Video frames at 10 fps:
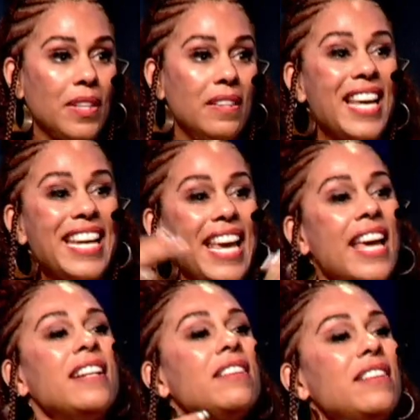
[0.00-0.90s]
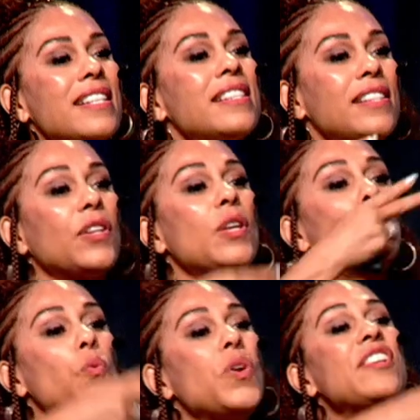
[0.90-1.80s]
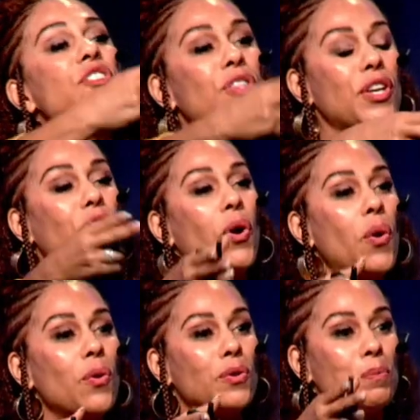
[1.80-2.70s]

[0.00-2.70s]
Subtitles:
they can't necessarily reach their goals,